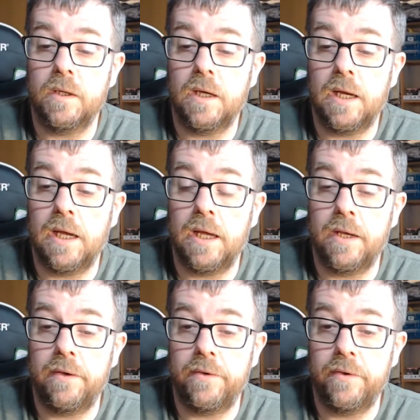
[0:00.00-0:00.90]
and
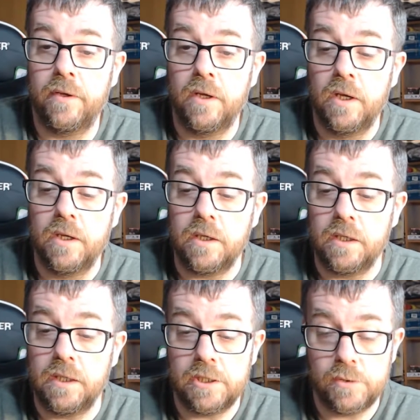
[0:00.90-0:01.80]
you
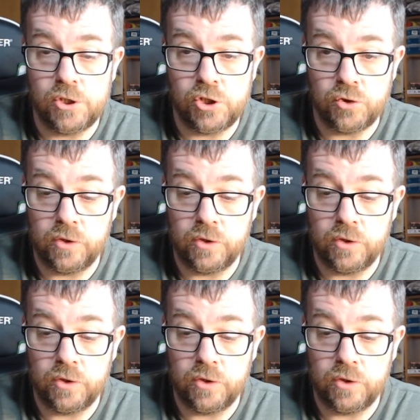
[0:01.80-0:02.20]
need to ensure you